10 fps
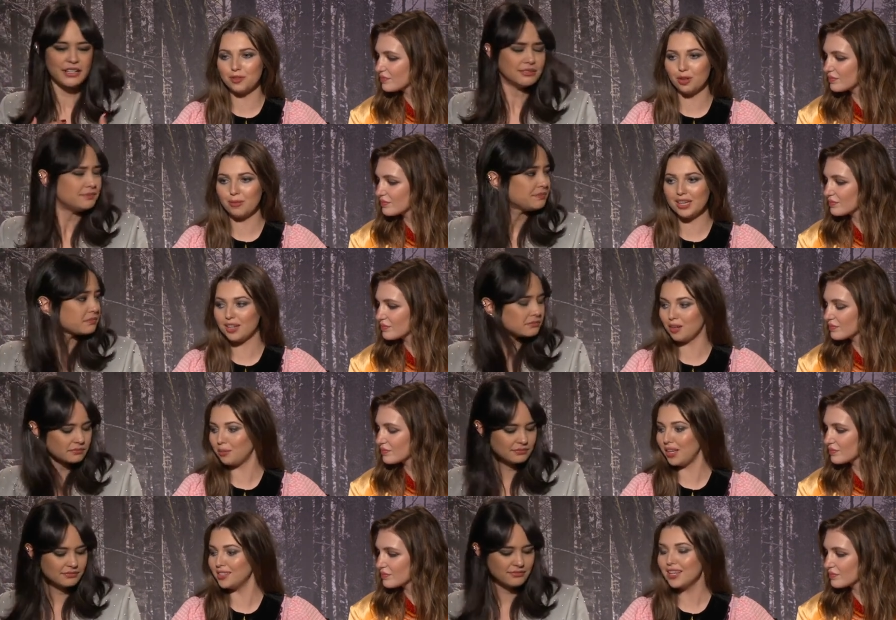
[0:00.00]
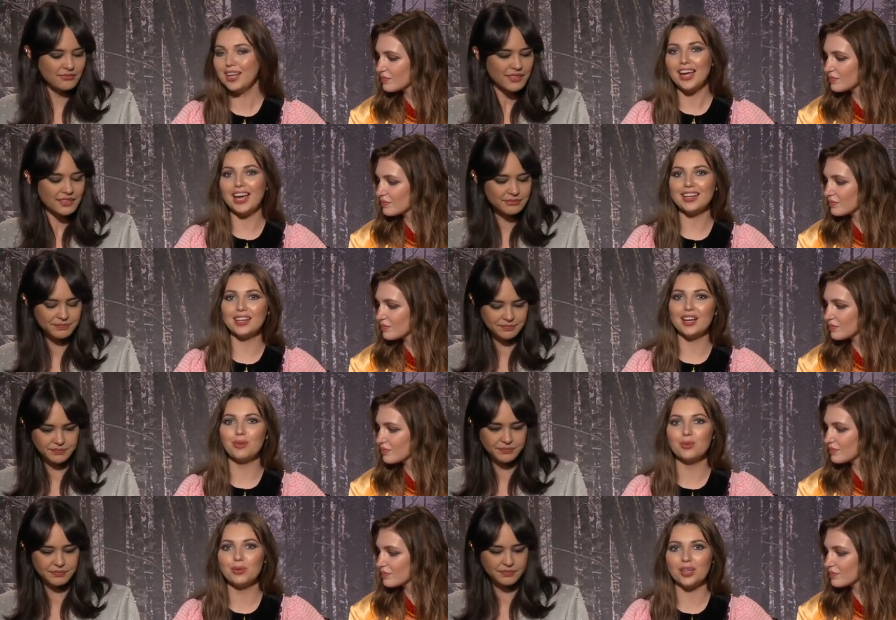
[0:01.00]
Speaker 1: Sorry. filming. God bless. And um,
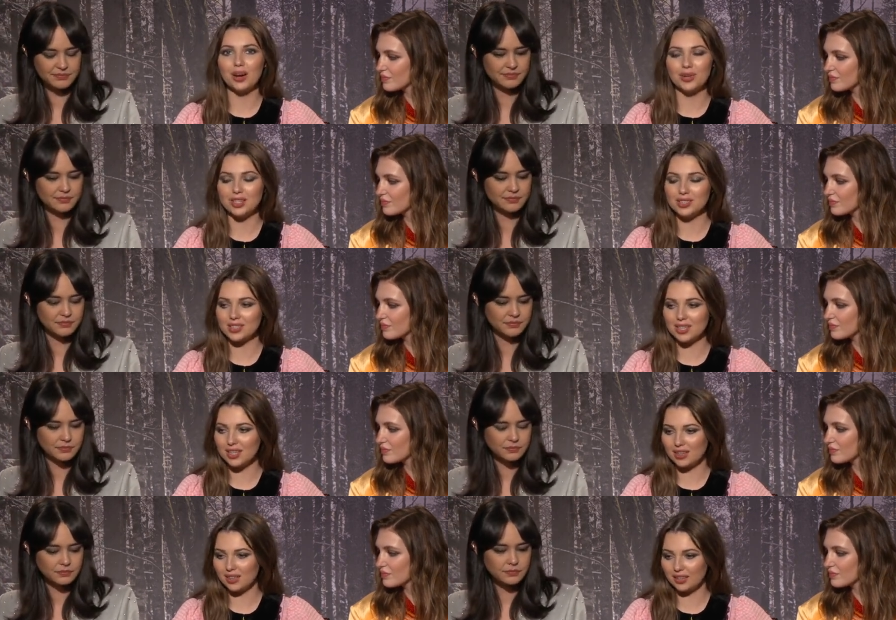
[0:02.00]
we were yeah we got to see